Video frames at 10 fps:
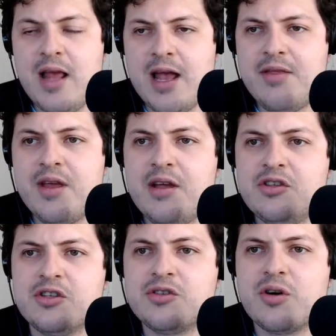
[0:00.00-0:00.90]
and then
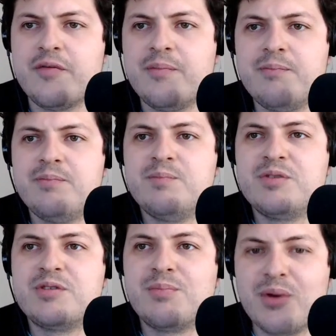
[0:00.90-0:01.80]
just sort of
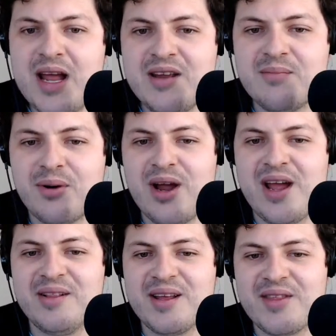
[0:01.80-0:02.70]
spray and
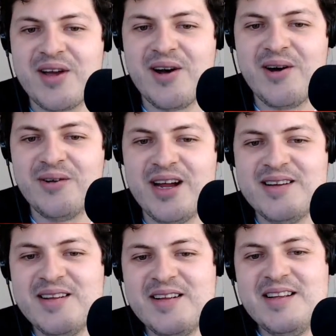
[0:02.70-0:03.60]
pray, like they call,
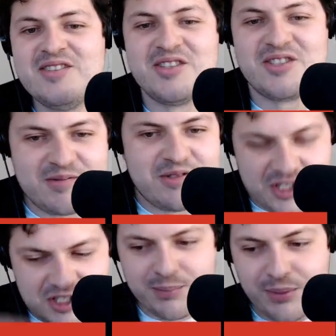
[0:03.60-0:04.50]
right? Just
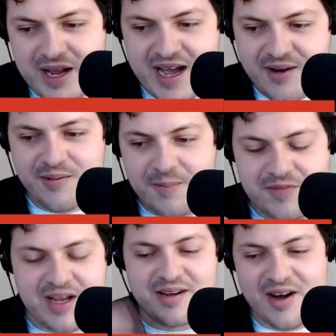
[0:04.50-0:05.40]
spray out
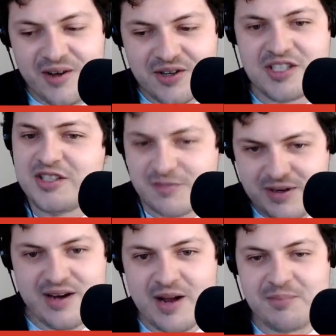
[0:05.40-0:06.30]
technologies,
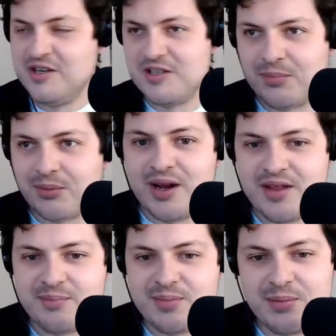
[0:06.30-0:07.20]
spray out updates, just
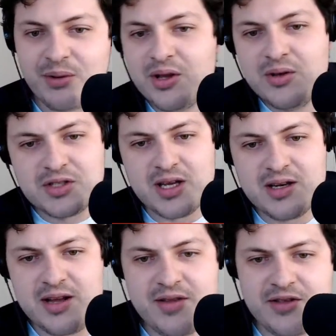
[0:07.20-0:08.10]
pray that people use
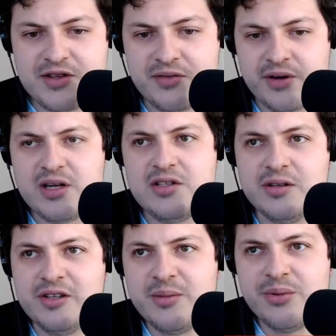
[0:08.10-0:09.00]
it. And then this very
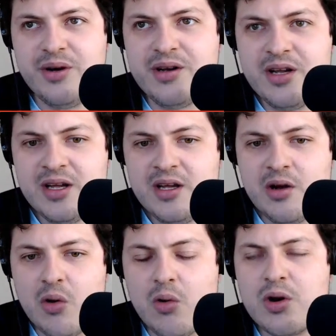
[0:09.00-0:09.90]
deliberate,
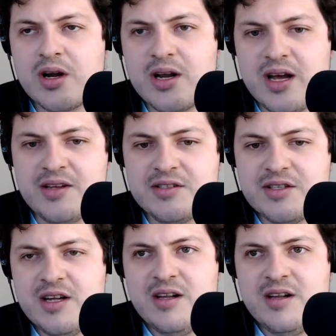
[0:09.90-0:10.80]
organized
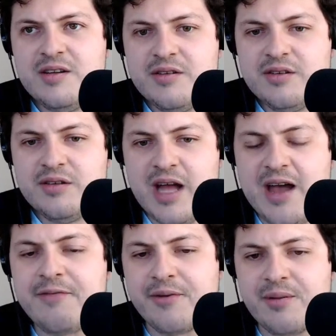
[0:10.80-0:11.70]

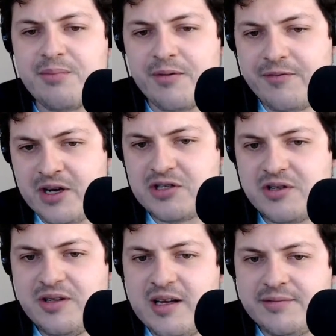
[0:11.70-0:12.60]
effort,
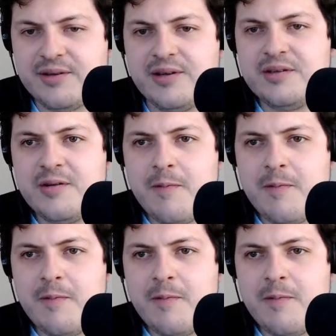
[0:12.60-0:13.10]
professional effort,